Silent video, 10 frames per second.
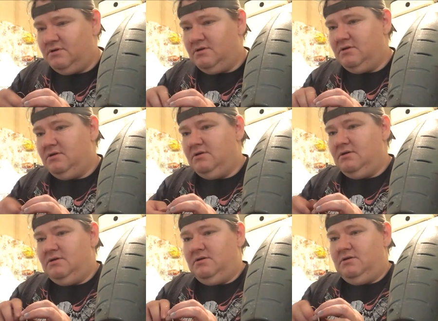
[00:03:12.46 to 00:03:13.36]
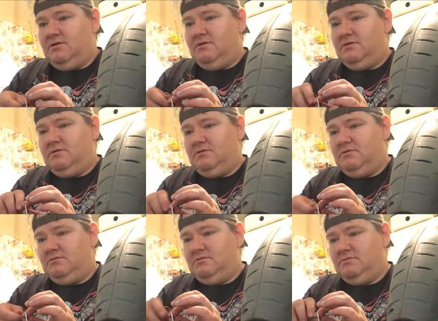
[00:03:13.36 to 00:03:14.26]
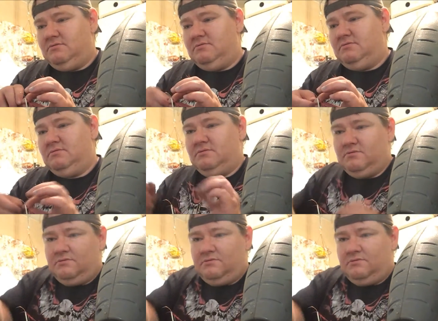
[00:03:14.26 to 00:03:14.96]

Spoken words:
(no one is talking)